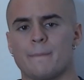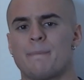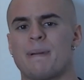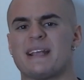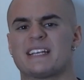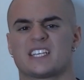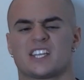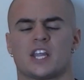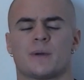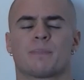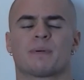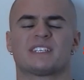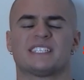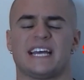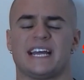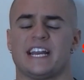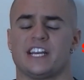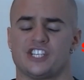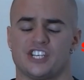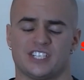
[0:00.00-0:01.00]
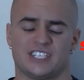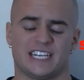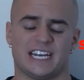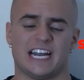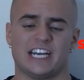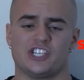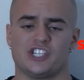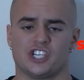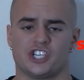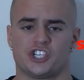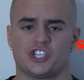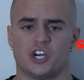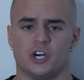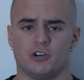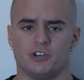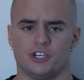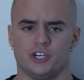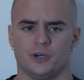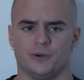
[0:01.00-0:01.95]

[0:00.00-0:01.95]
based on the percentages that I just showed